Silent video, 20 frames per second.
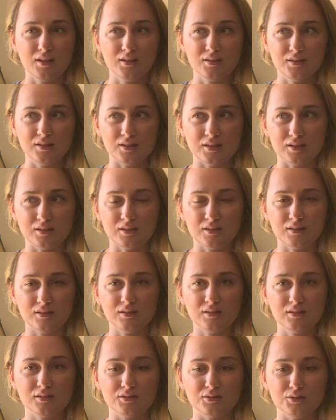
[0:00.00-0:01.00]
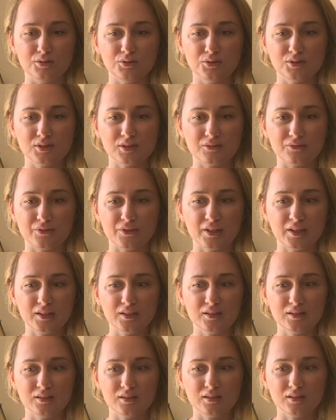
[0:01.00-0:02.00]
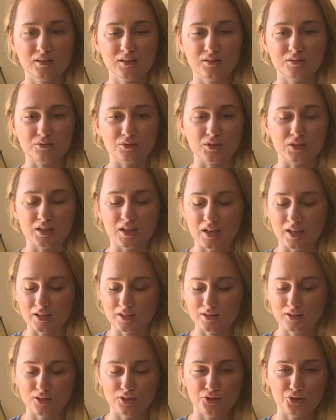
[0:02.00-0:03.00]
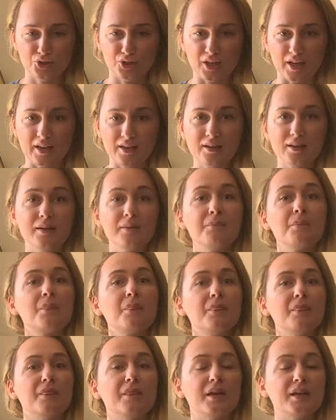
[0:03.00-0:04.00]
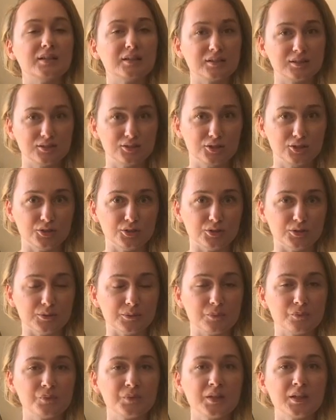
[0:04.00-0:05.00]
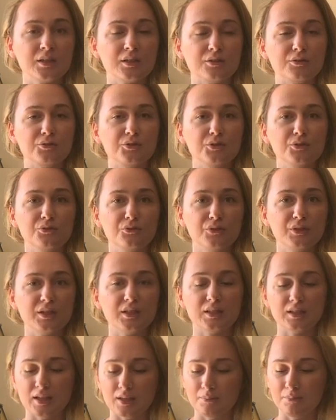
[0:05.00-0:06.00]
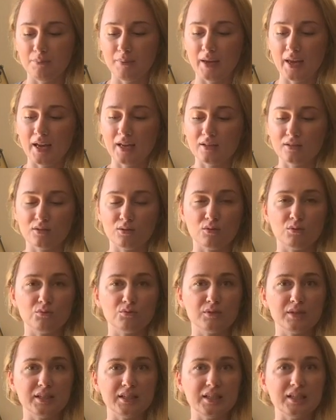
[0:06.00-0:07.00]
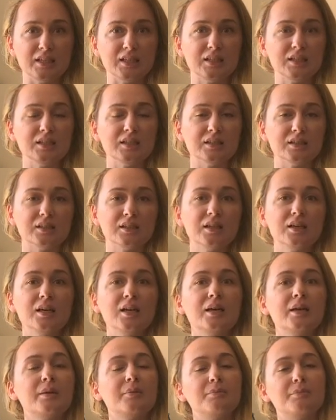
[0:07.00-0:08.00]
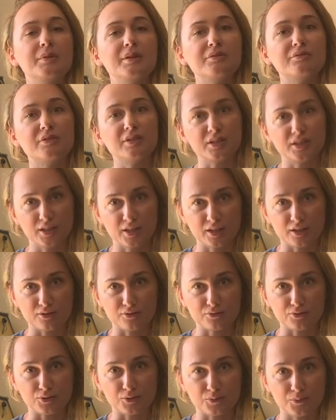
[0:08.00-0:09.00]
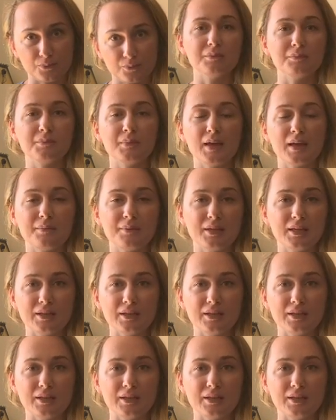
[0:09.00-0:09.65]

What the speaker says: tickle, do something, relax, shake, then continue. If you feel a pain already here, be very careful. Maybe